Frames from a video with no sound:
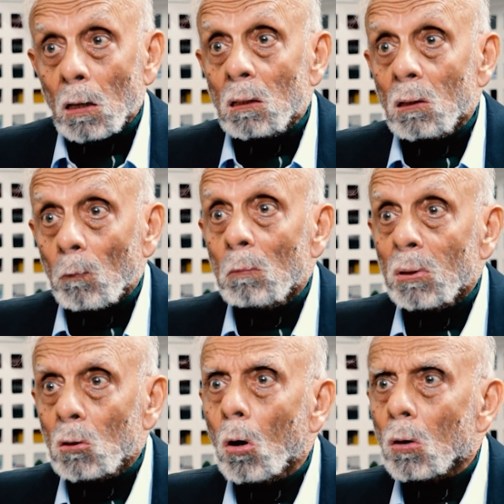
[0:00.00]
It will happen
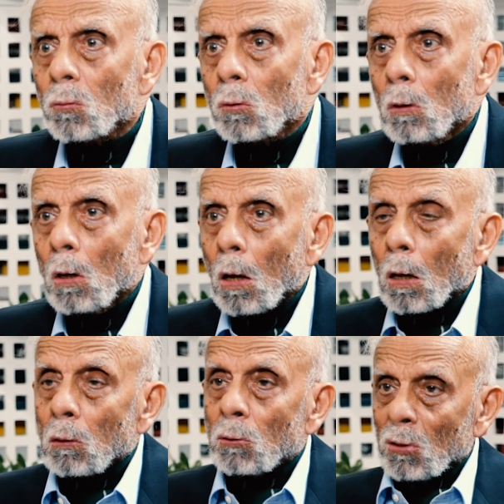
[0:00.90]
because
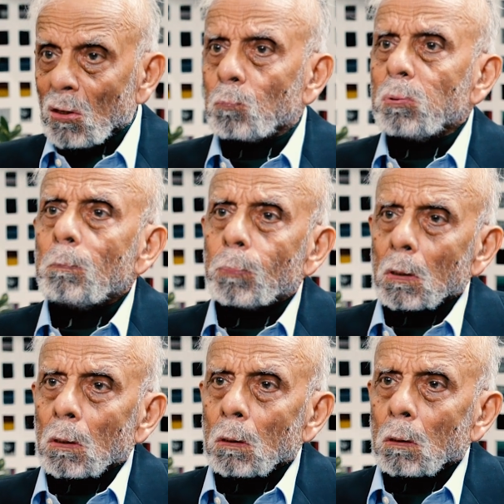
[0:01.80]
these
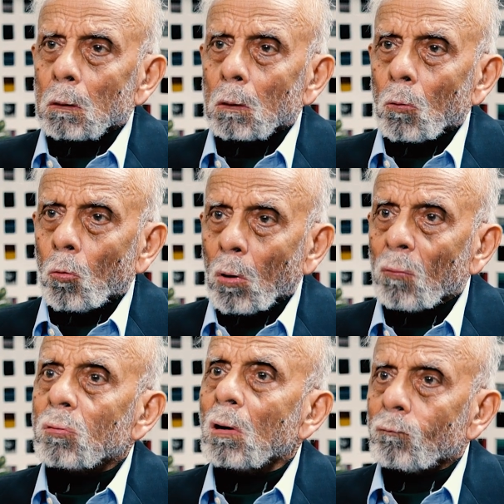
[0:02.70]
people who have
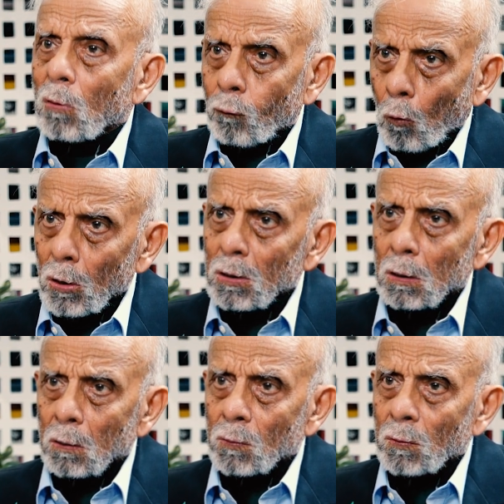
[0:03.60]
served for 4
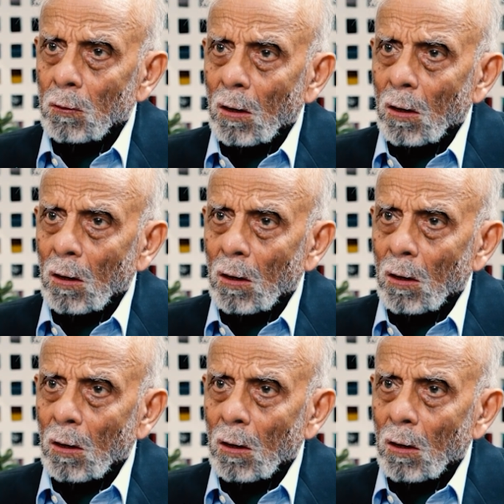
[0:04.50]
years